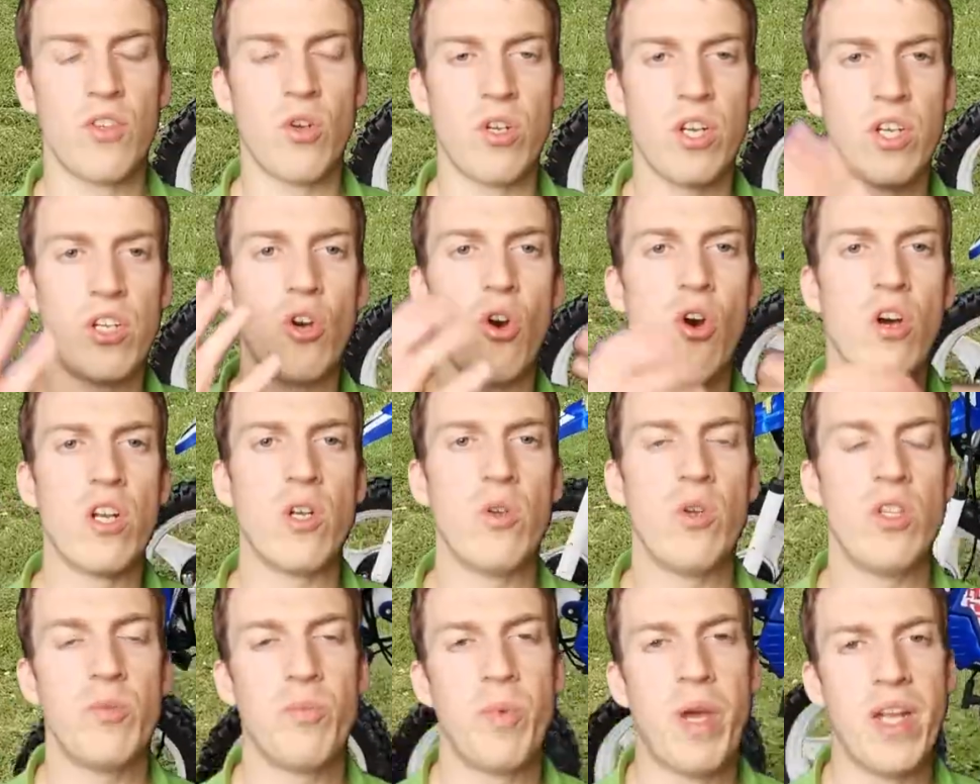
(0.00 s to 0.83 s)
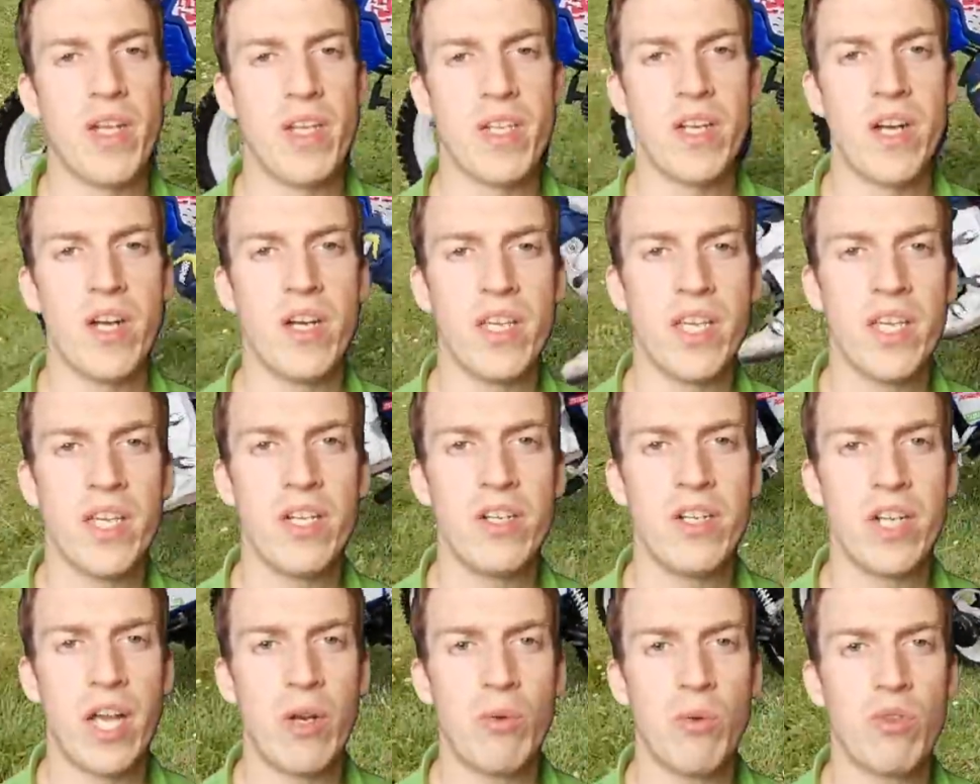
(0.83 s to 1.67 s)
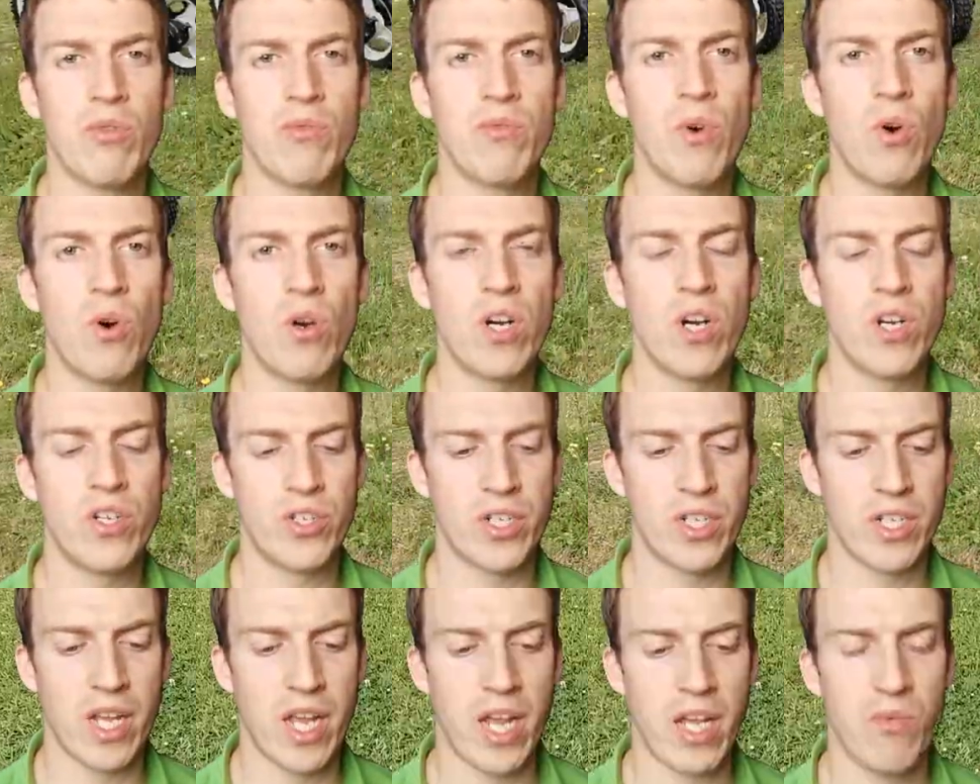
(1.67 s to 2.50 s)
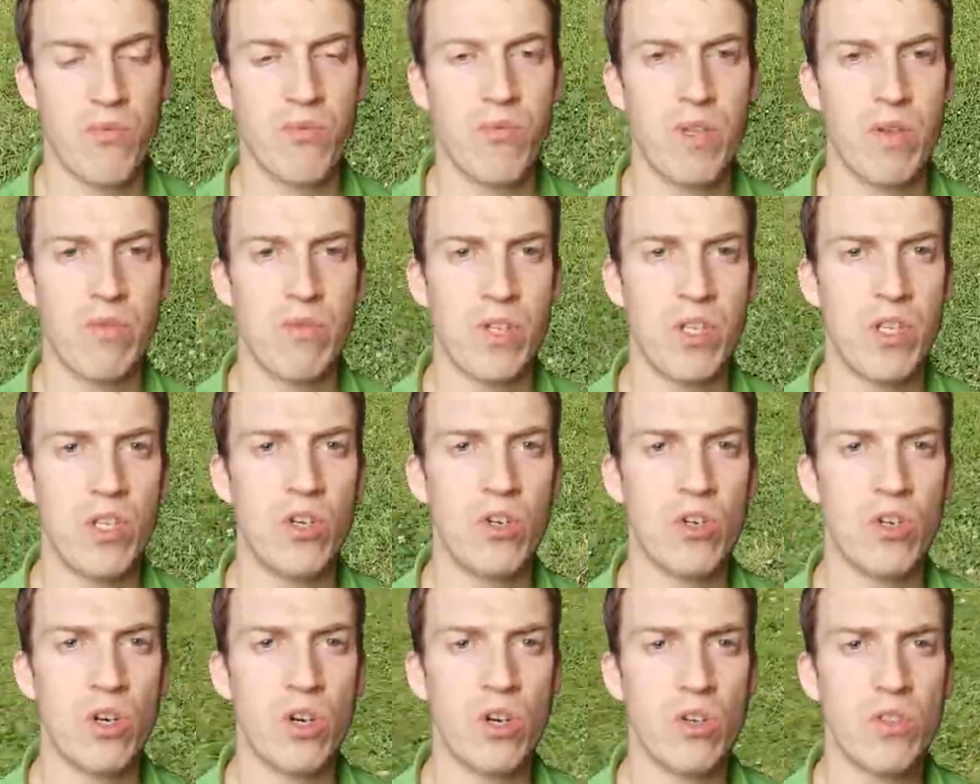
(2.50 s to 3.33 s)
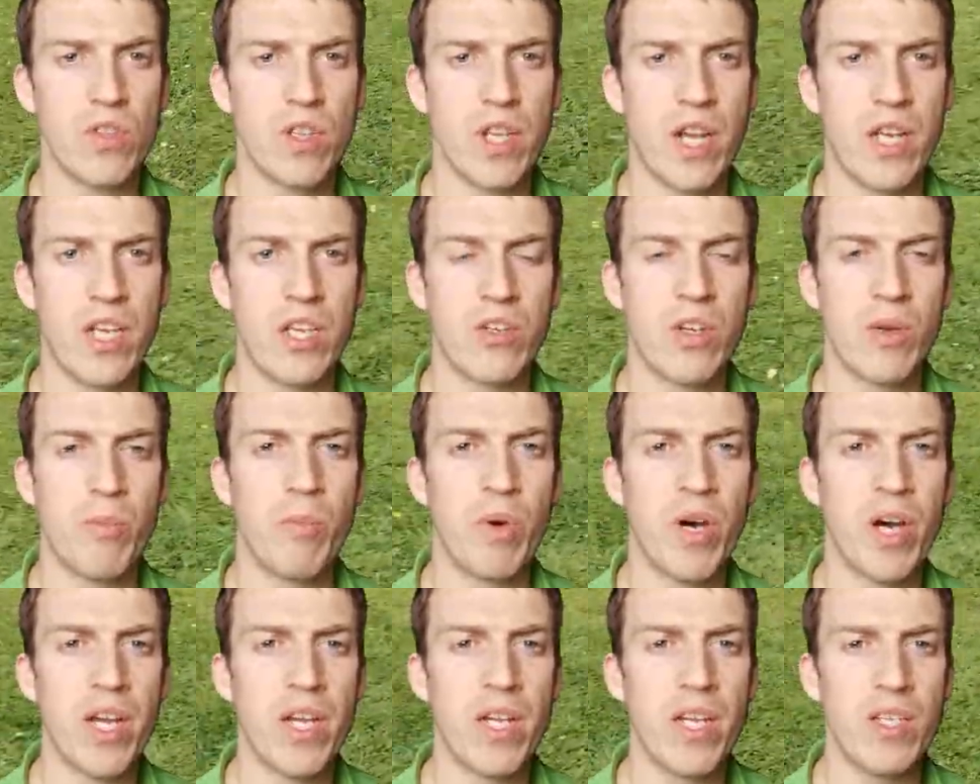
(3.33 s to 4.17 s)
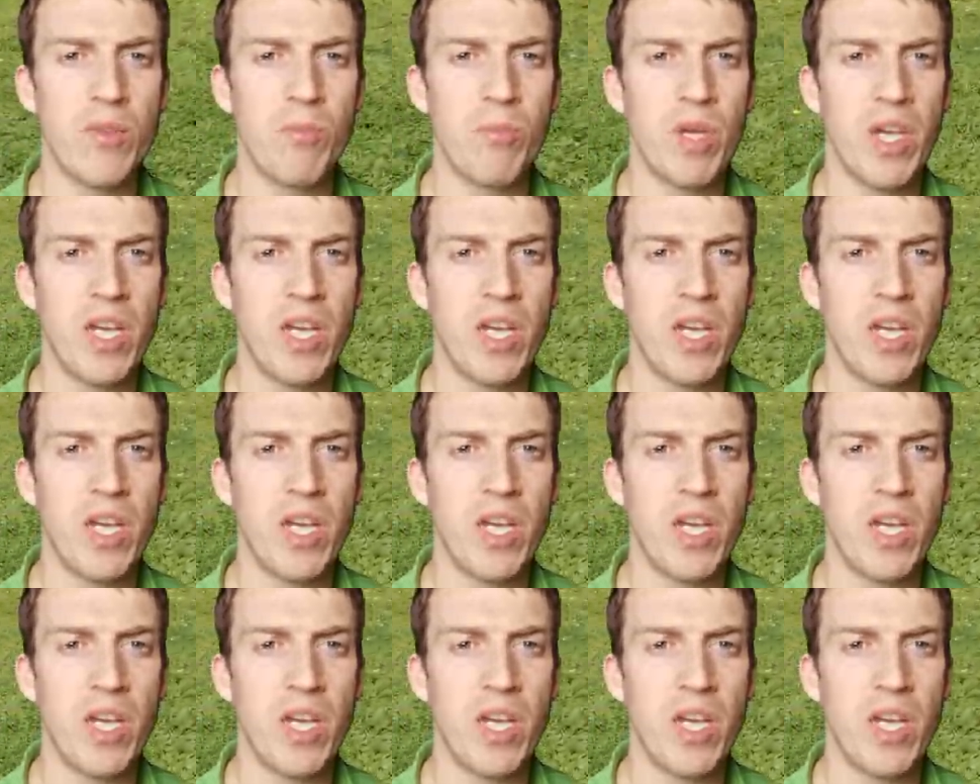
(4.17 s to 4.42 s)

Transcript: So the total we spent on our gear then was 450 euros and you can buy these